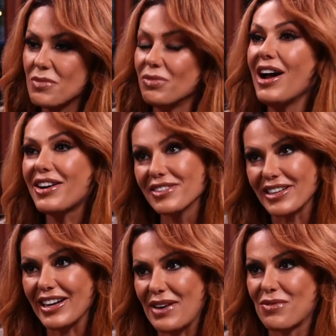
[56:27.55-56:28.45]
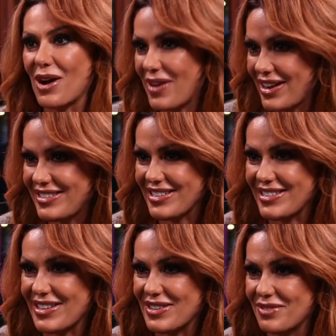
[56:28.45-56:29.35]
Luckily, I brought
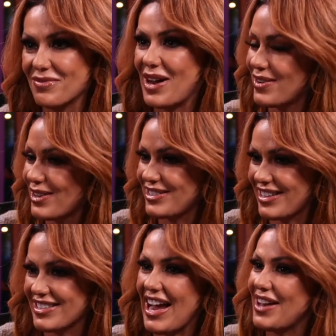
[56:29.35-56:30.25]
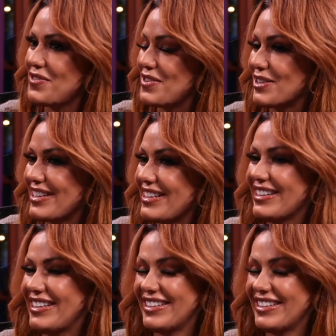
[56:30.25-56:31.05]
pasties in my purse because I had a feeling.